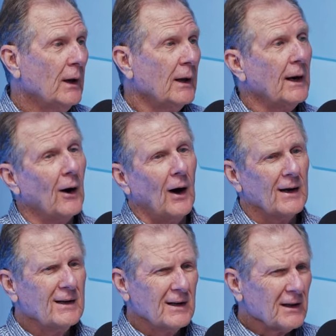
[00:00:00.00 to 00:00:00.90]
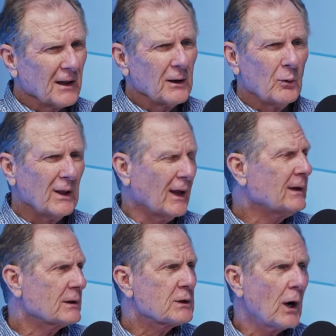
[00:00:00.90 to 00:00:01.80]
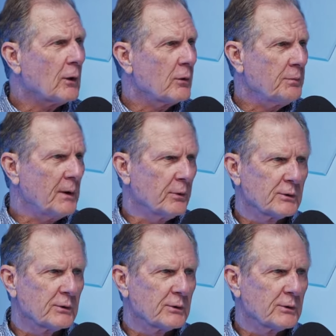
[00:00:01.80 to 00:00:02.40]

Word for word: Now, ideally, we like to talk with people